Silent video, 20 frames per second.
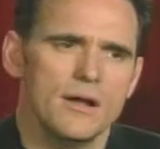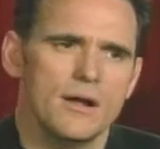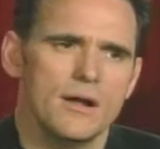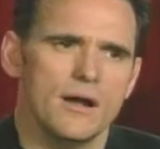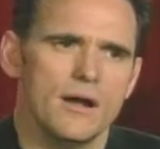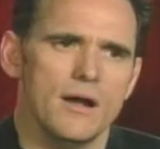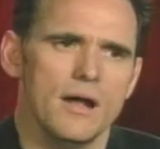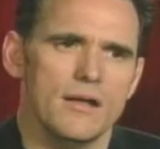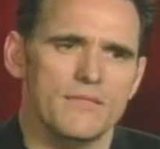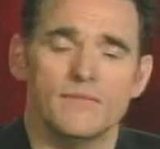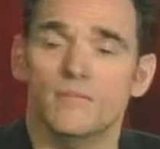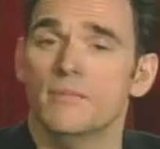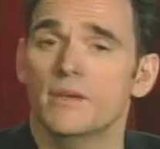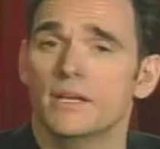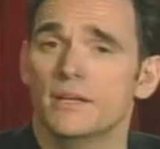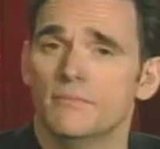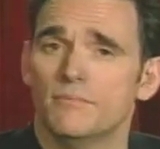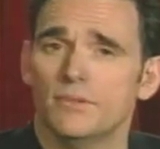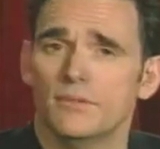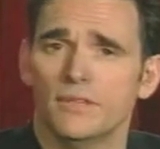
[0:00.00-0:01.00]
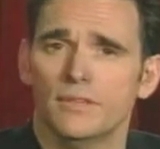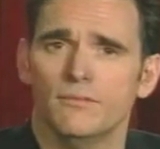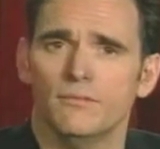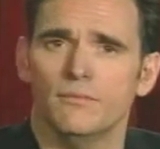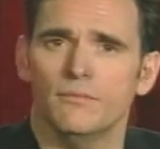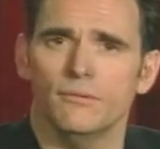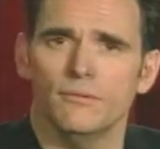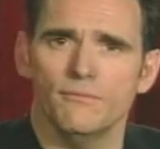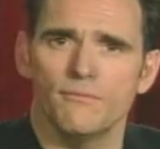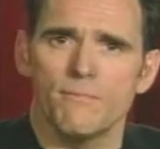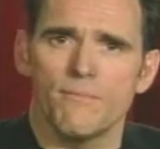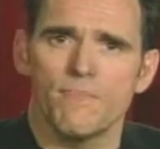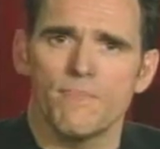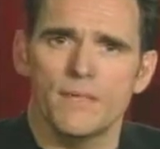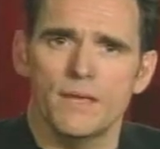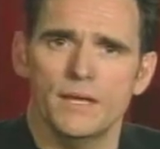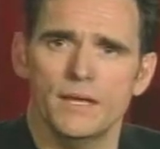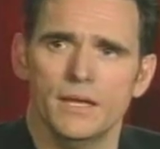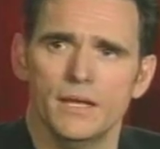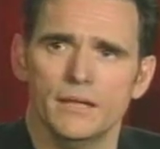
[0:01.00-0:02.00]
I have to make it believable.
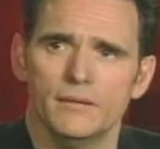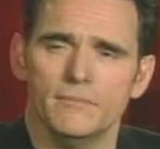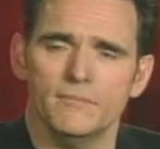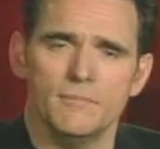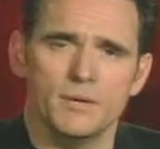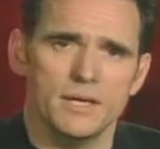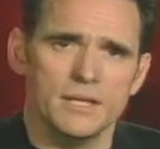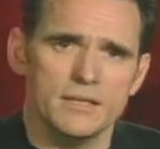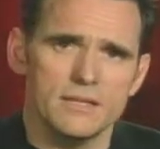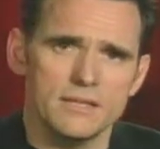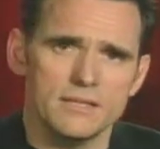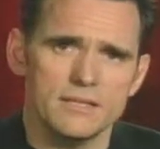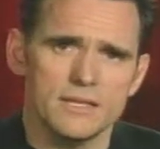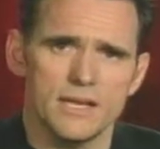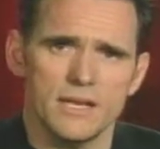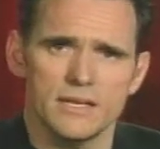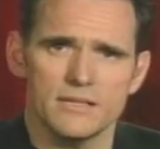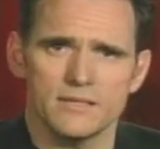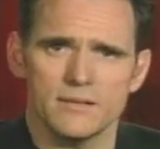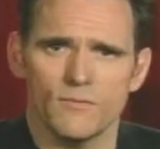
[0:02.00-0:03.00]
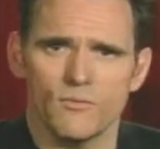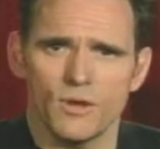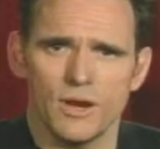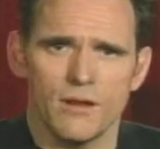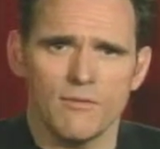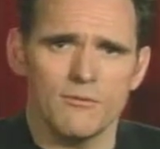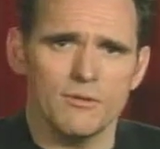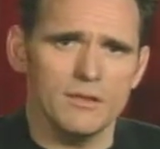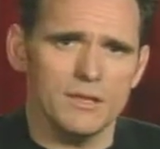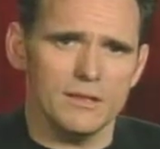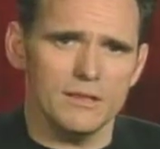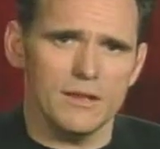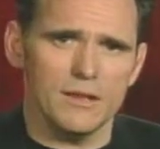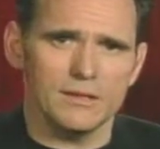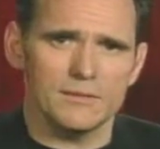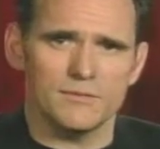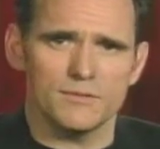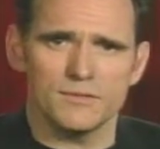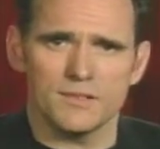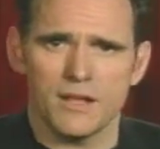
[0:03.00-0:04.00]
But in this case, what I really
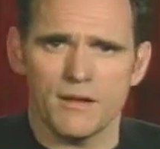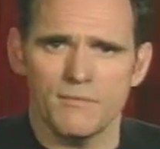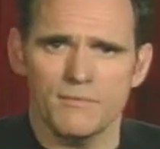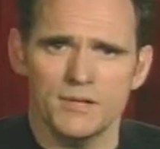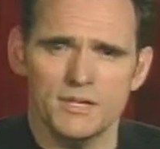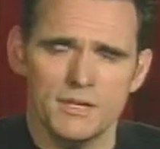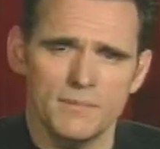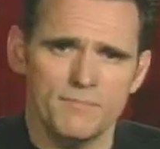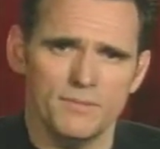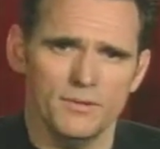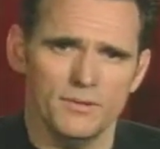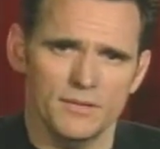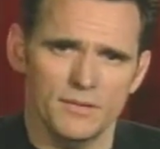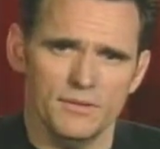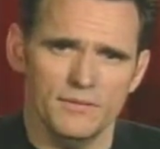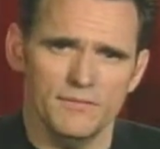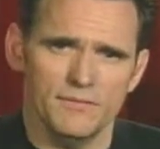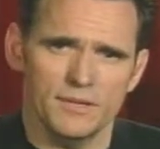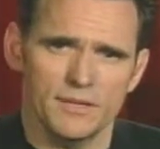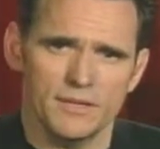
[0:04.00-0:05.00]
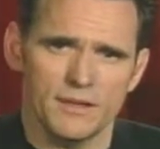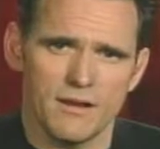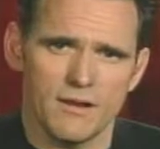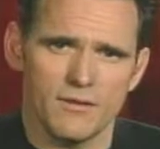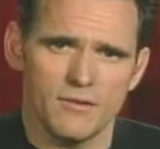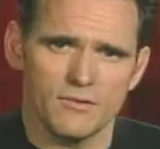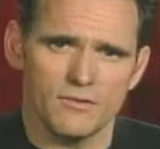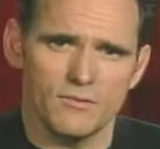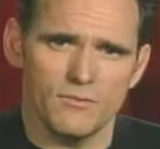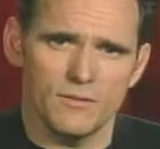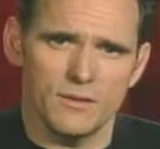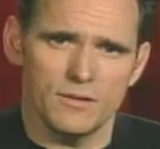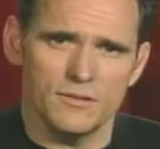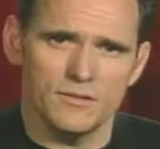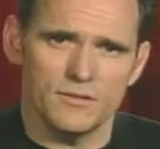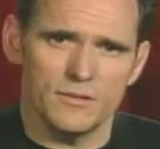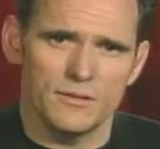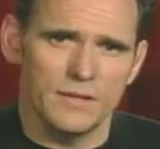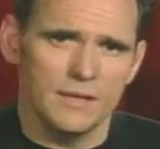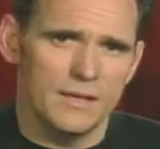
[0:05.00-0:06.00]
liked was how manipulative the character
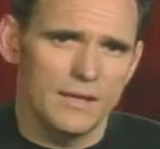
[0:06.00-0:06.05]
was.